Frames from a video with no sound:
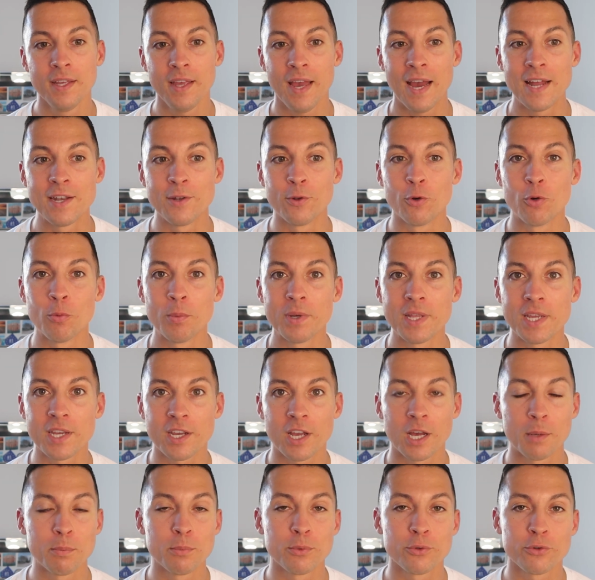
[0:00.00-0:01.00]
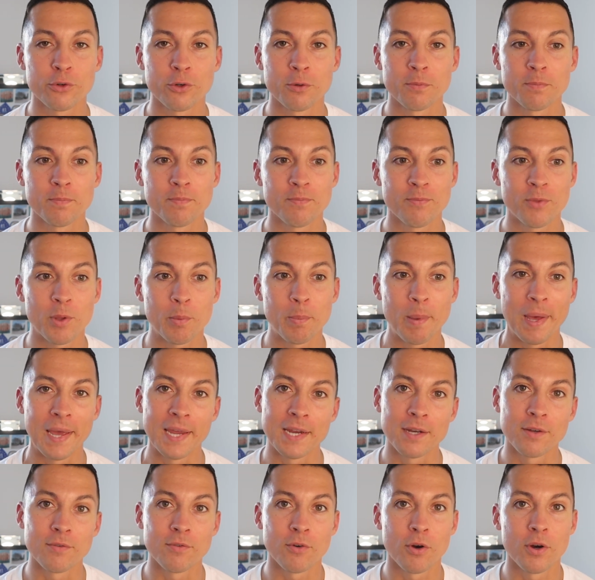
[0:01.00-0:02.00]
And normally it comes from the
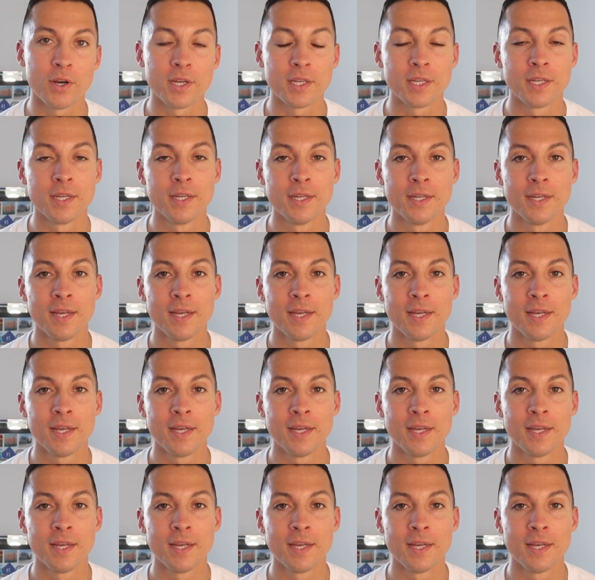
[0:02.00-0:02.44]
pain, right?